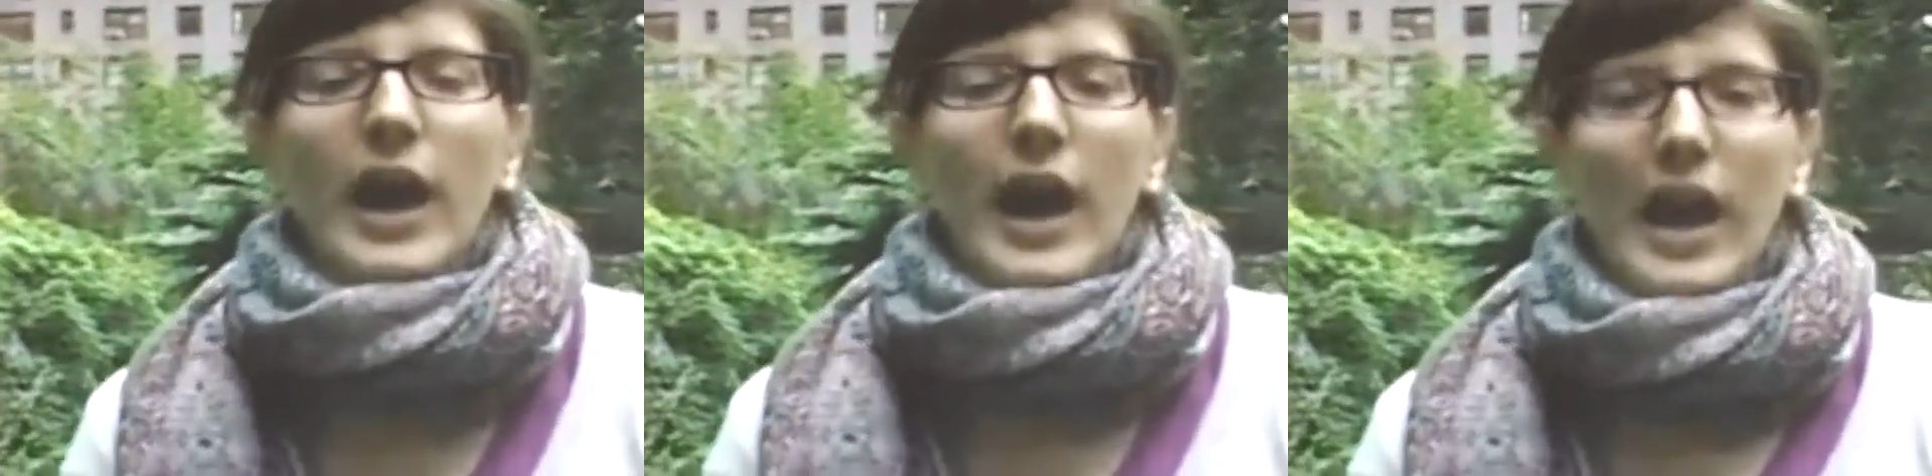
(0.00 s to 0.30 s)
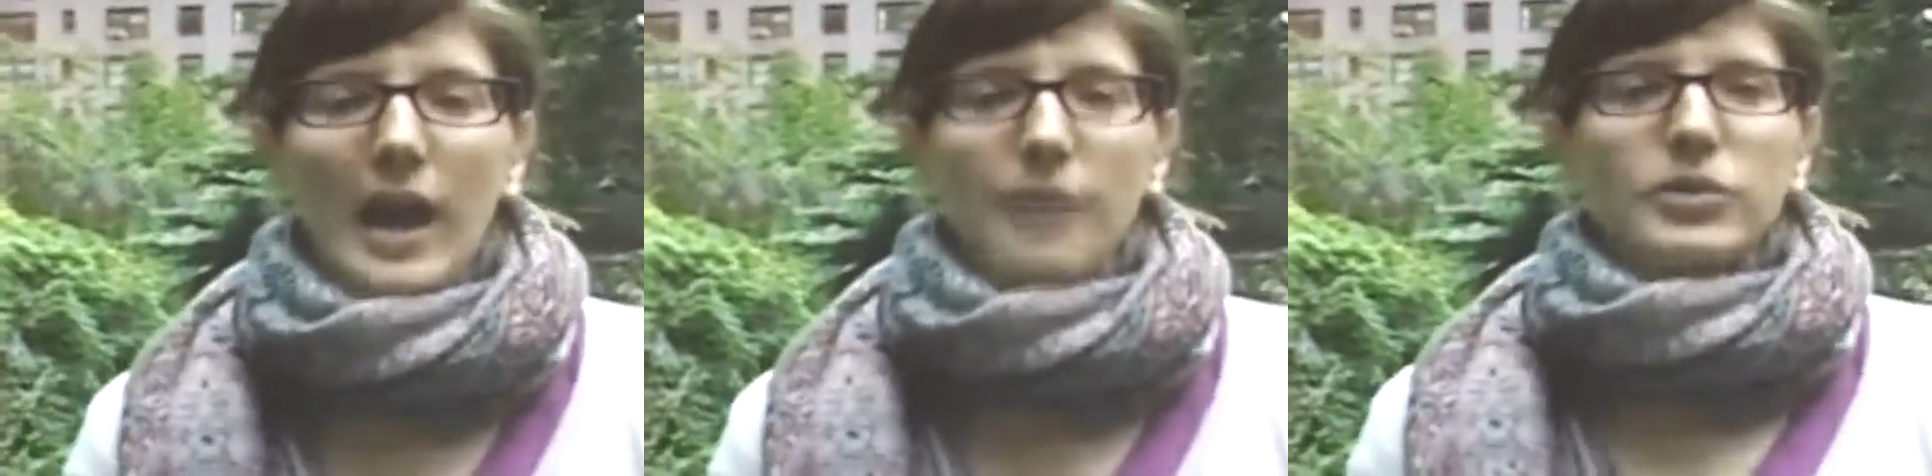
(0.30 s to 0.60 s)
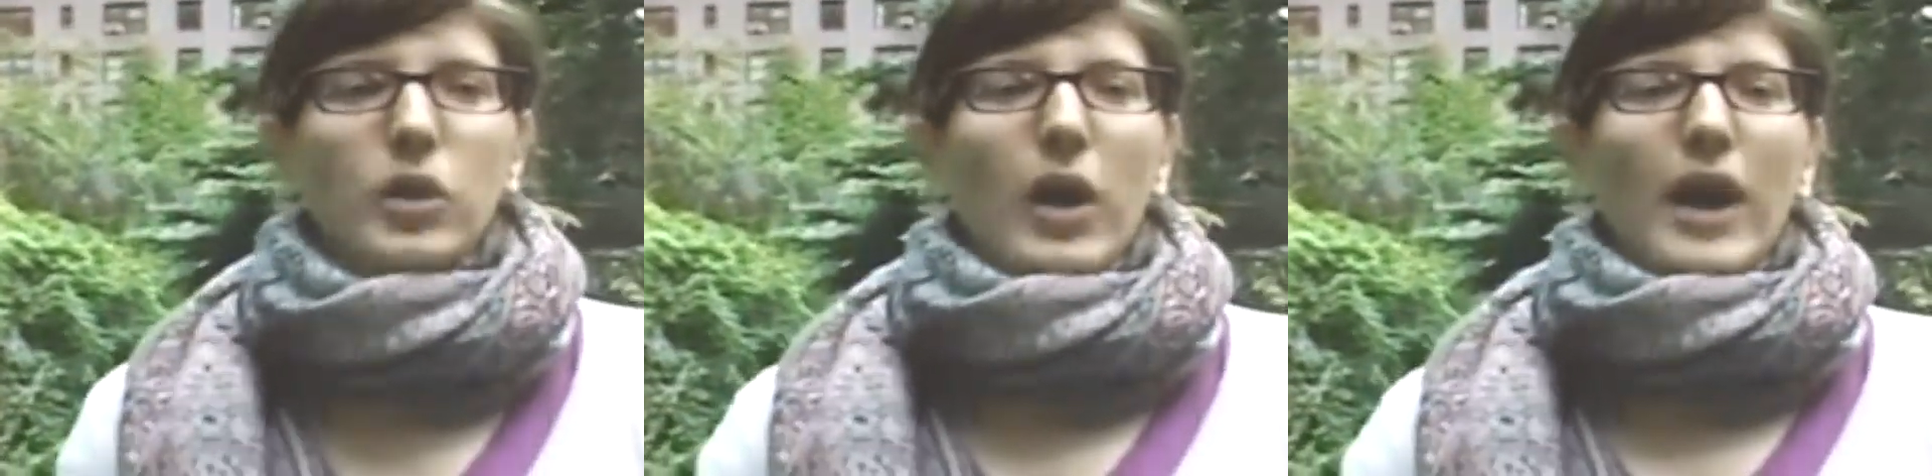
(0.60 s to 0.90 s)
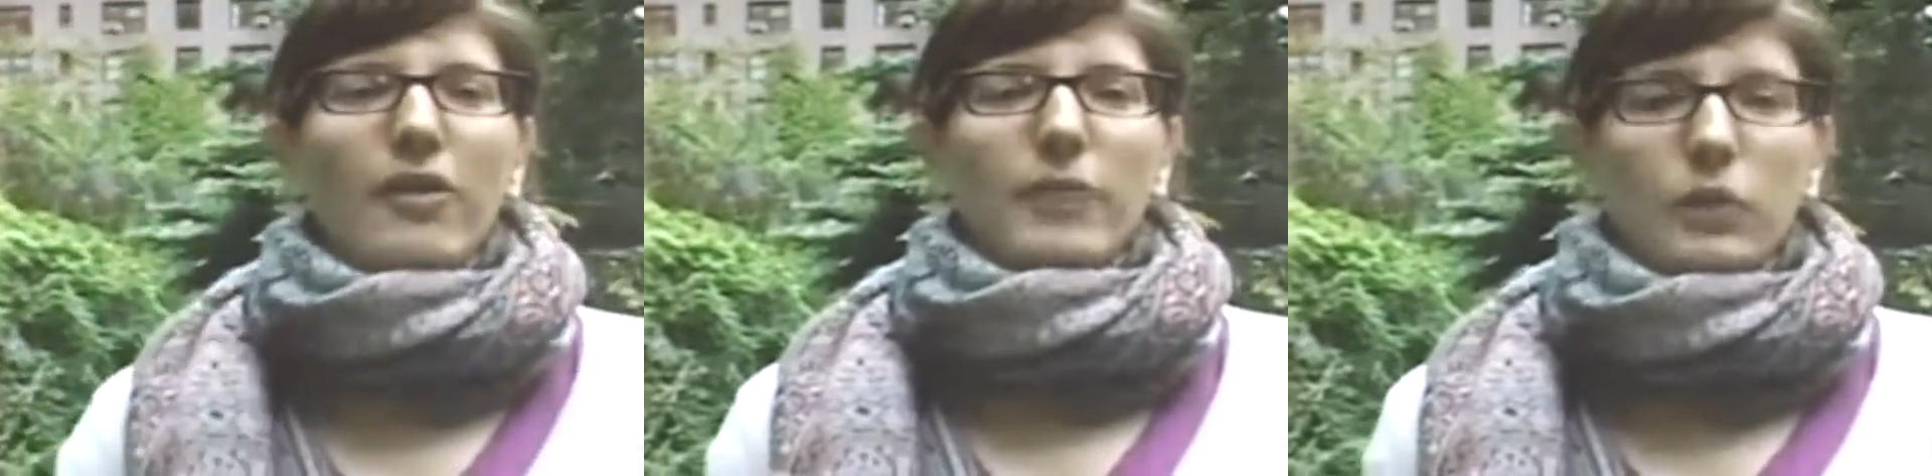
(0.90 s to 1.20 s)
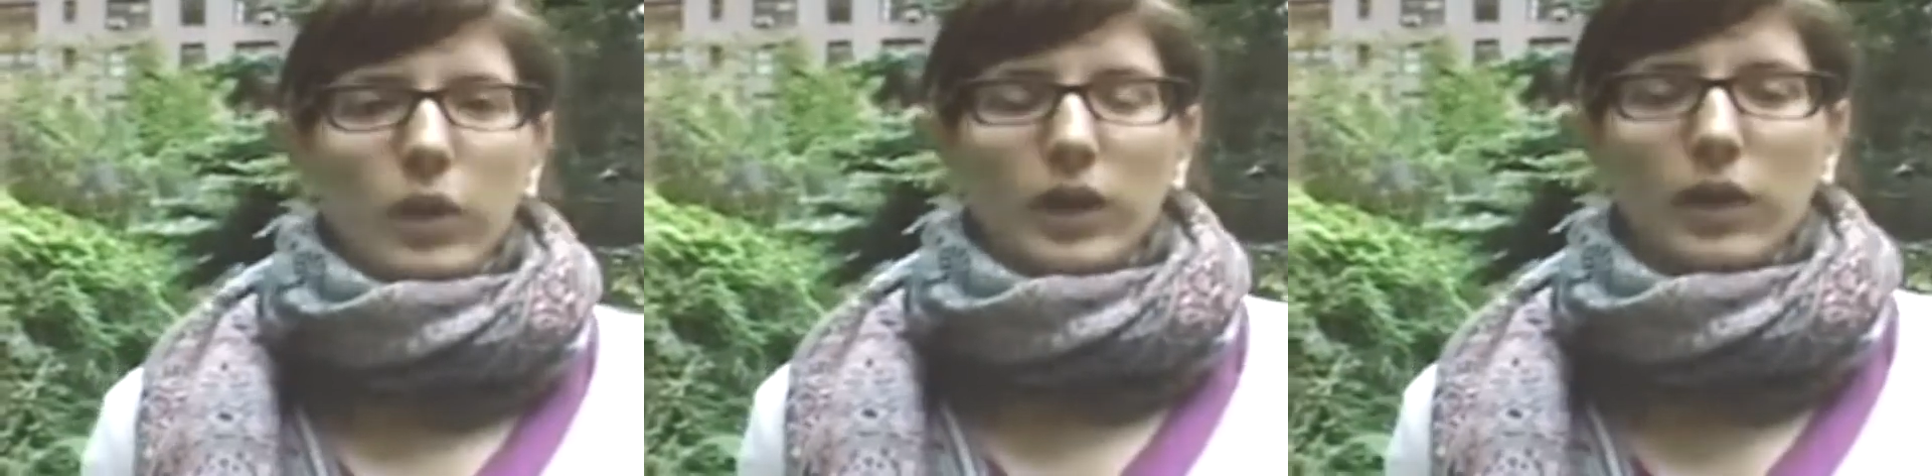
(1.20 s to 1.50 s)
Um, so I've
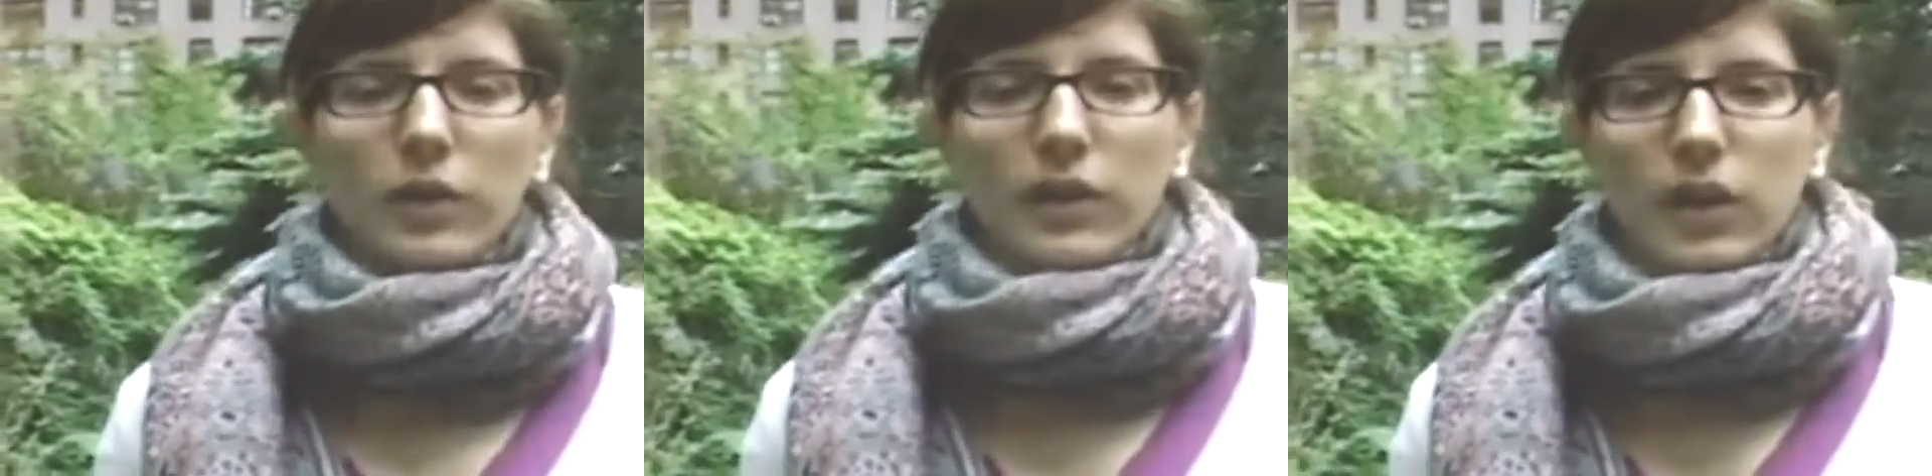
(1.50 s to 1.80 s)
been working with the